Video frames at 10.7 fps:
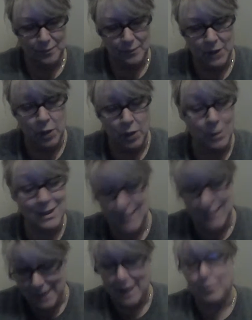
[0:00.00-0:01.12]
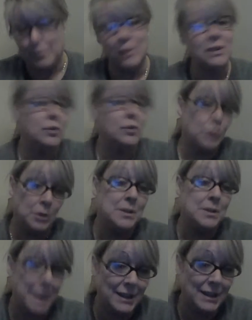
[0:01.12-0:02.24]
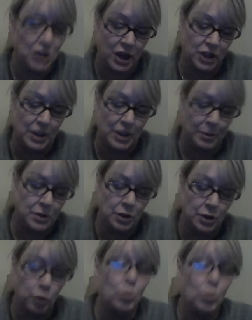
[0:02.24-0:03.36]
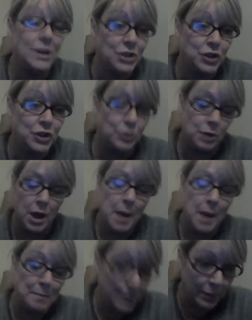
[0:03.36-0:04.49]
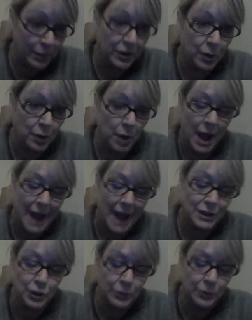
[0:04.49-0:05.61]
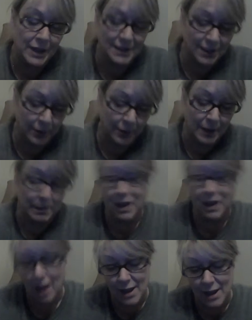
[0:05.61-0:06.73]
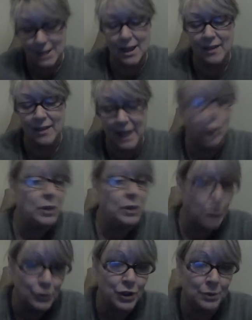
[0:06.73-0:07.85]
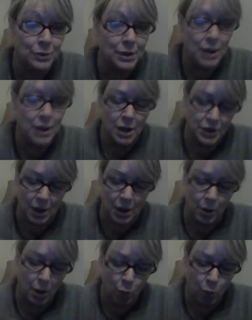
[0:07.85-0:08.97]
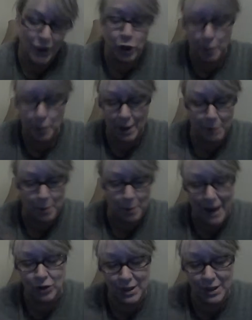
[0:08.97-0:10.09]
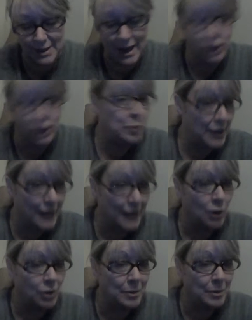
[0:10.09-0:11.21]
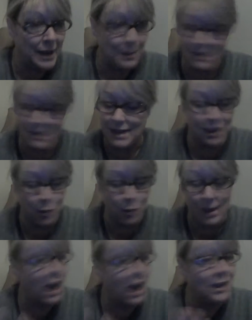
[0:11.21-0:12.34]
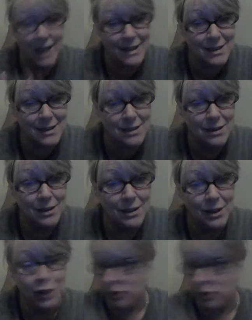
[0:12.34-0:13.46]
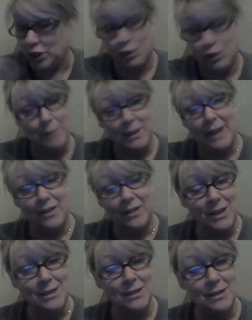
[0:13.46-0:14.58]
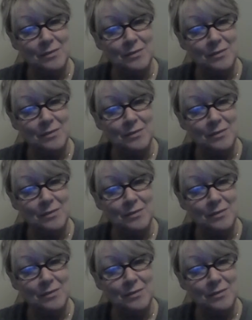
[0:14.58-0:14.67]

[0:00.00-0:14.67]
do you want to see that person who's going to make the change, that person who wants to be with you and do things differently because they don't want to lose you? So when you put up your boundaries and you put out an ultimatum and say, you know what, unless you can treat me like this,